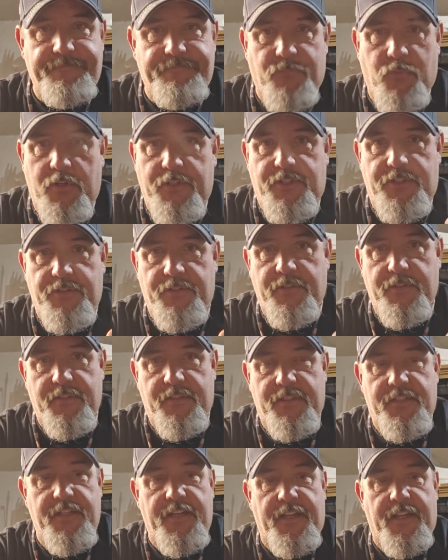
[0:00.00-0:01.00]
what you can
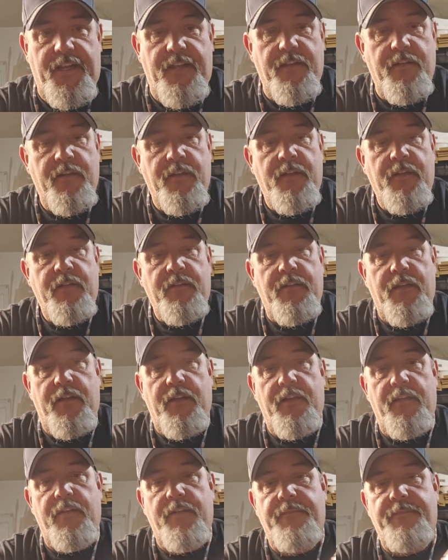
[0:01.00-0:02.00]
see
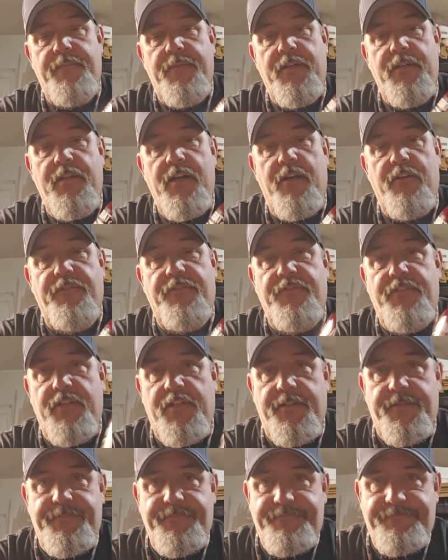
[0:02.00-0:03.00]
and enough
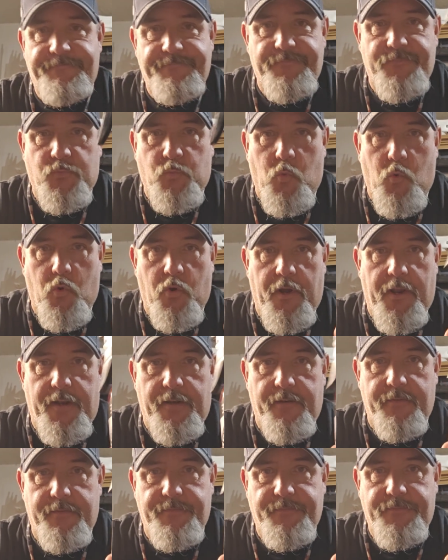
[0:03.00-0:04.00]
to
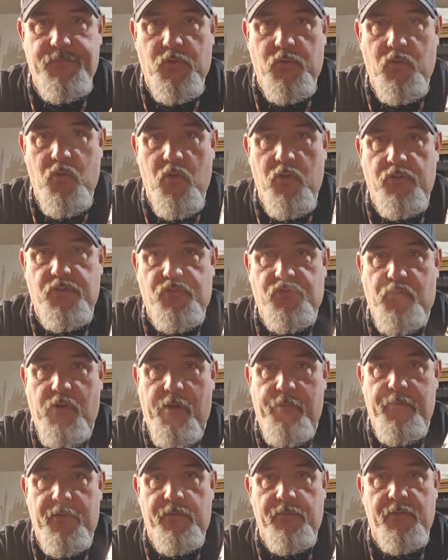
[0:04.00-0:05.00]
warrant a little
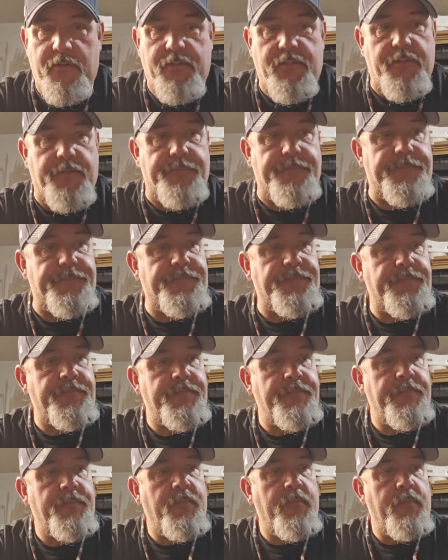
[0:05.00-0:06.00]
scrubbing with some
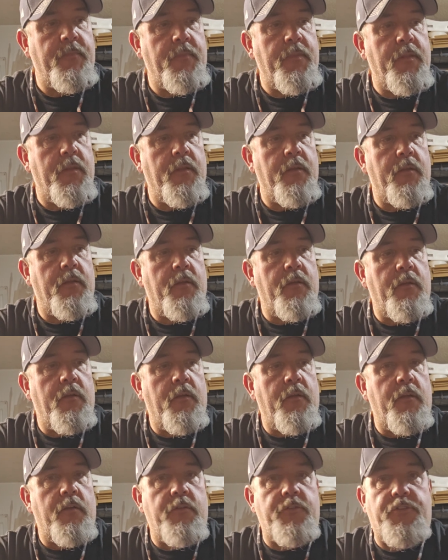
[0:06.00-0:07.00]

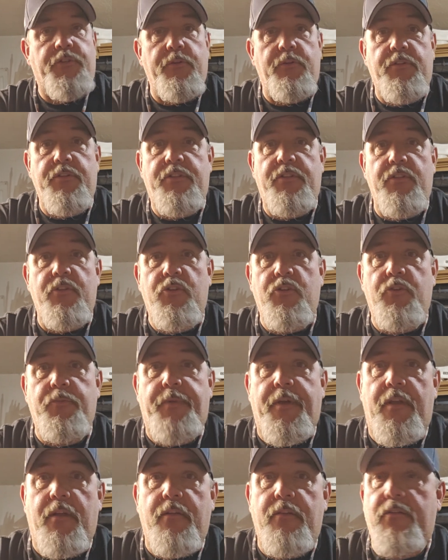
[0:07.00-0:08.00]
shooter's lube
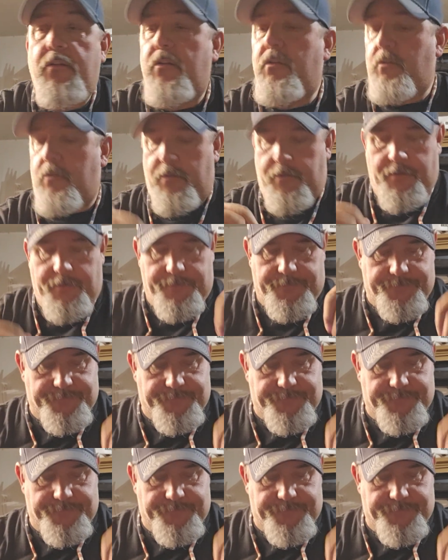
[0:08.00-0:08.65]
and a little